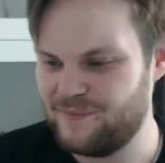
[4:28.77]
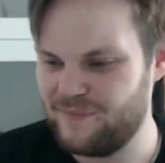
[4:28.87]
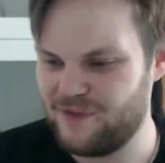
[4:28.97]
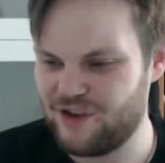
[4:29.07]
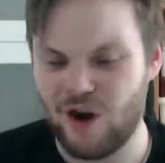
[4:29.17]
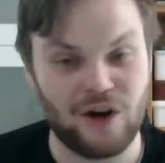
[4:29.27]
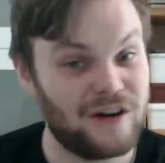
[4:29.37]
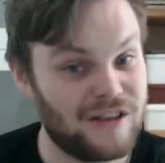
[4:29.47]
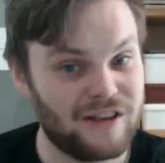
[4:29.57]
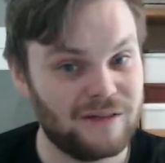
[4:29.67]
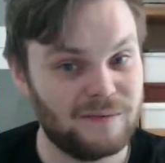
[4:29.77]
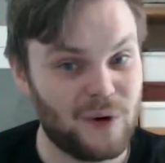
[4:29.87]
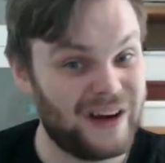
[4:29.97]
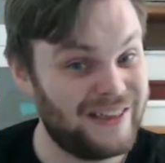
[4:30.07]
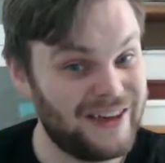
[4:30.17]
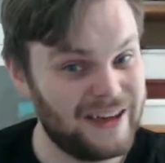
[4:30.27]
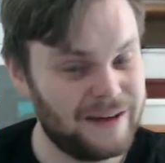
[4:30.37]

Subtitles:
shards or anything.